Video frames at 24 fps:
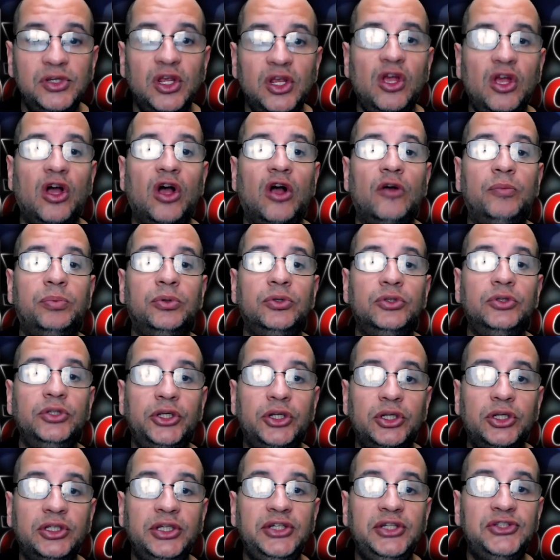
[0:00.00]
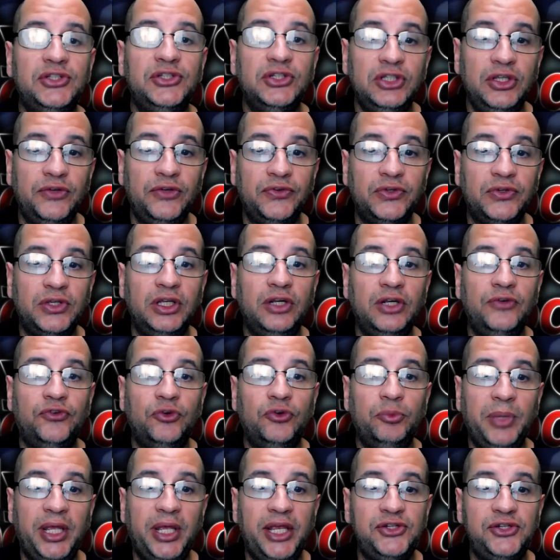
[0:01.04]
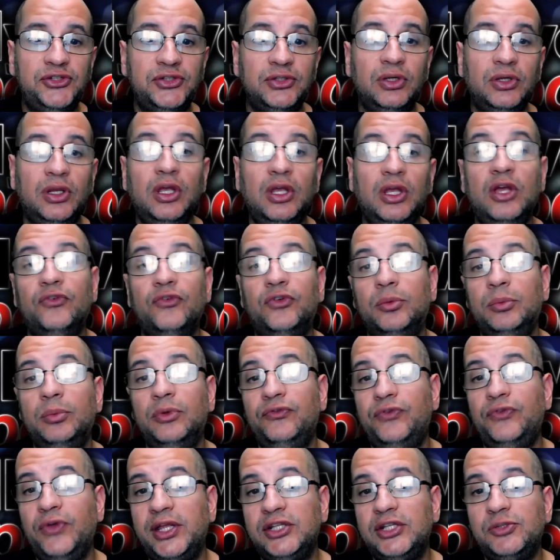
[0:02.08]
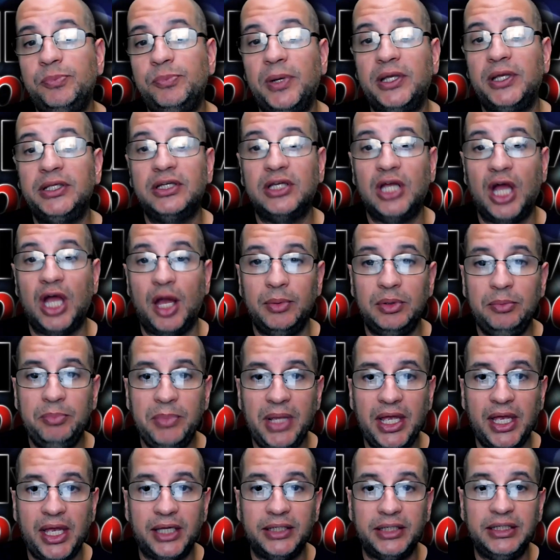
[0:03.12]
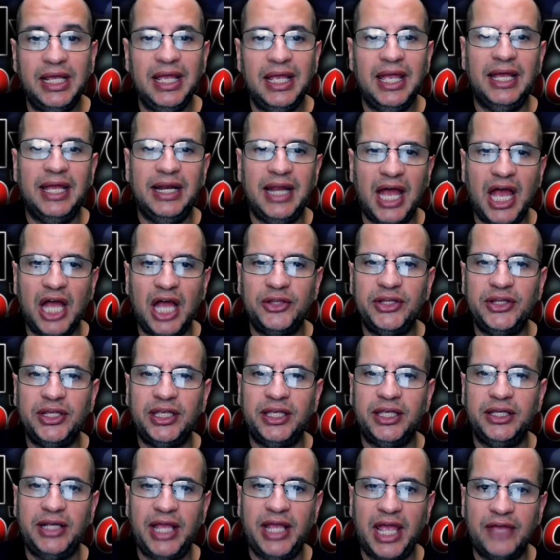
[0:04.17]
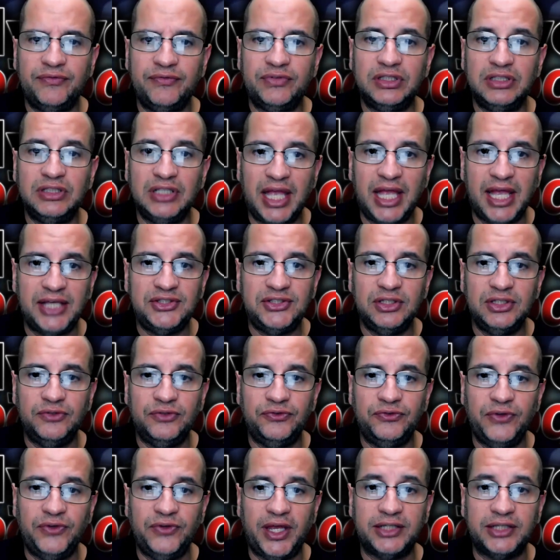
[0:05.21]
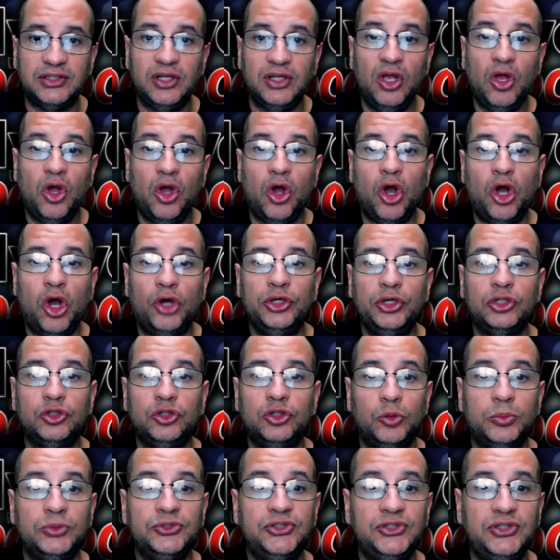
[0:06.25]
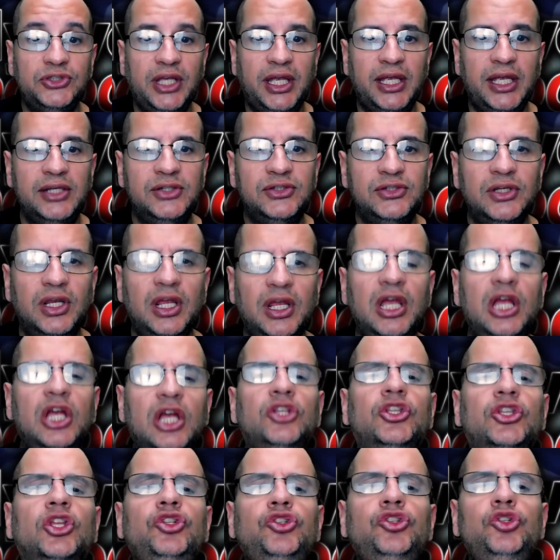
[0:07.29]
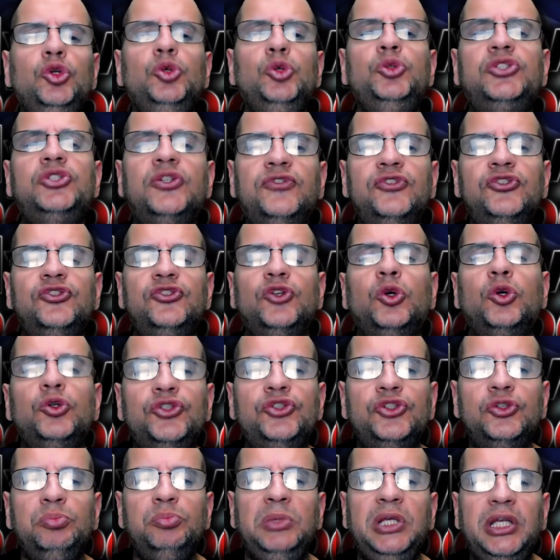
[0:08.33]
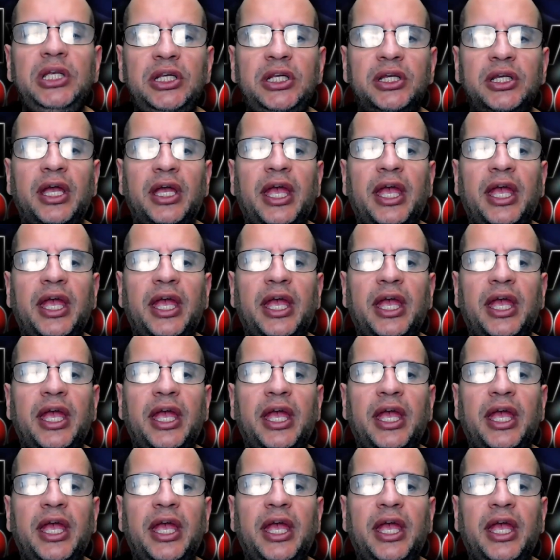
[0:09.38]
of politically significant information from events by the common man, and how they can have a lasting effect on a global stage. The use of social media and